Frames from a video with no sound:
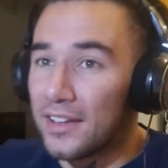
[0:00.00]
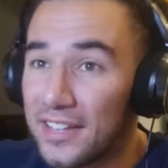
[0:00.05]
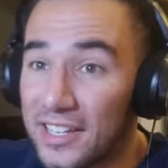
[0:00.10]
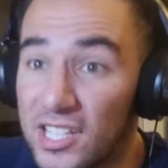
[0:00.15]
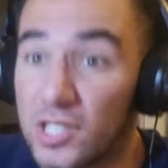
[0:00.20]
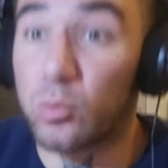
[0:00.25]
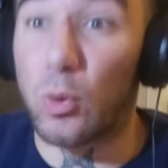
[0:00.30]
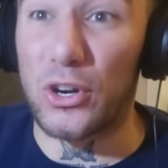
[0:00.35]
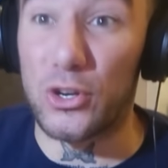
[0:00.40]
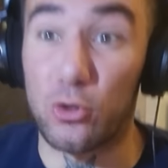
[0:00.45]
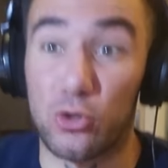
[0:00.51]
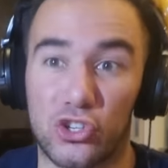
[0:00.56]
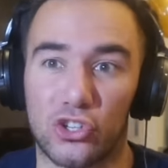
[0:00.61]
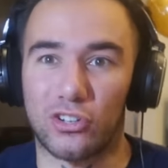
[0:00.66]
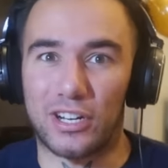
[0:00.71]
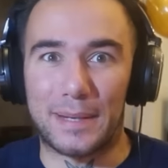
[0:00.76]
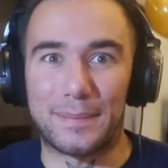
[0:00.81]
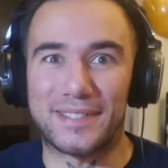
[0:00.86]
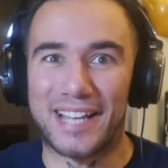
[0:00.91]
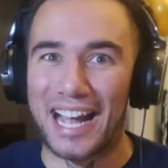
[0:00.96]
is where you
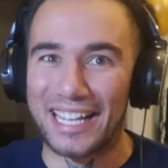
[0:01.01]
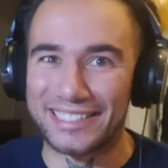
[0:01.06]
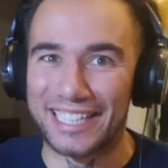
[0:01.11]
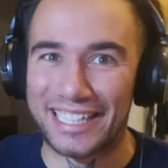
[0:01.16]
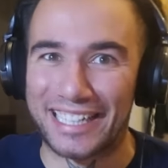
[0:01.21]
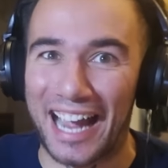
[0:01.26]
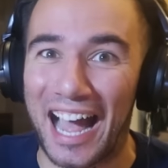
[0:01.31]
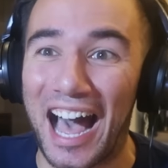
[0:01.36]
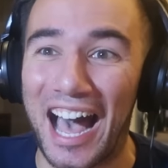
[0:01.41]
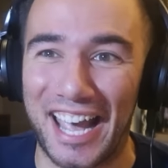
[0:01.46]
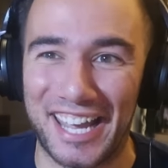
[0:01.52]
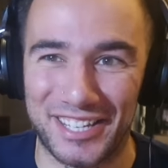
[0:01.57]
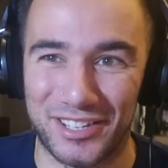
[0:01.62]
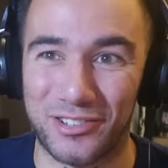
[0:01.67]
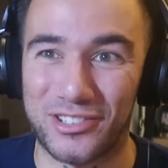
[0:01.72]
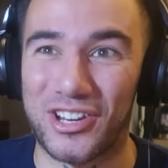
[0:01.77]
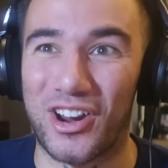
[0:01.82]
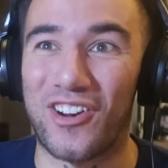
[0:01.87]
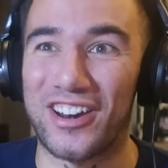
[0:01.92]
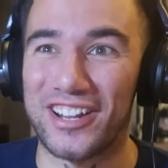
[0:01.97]
scream Tatakai and
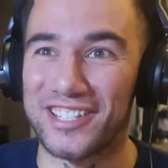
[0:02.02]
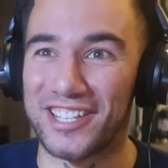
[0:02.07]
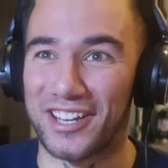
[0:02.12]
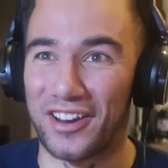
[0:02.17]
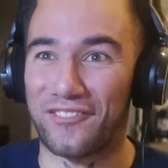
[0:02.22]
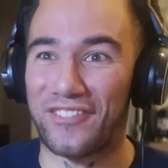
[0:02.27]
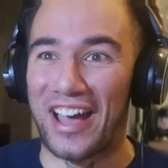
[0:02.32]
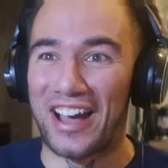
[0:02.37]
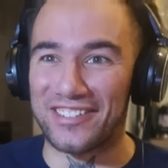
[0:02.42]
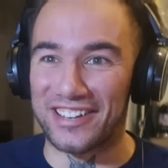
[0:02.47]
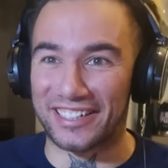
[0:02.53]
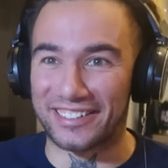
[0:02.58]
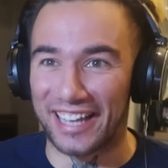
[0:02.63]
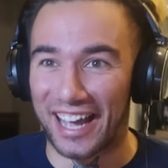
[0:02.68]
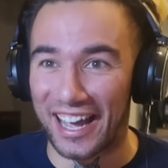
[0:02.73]
you turn into the Founding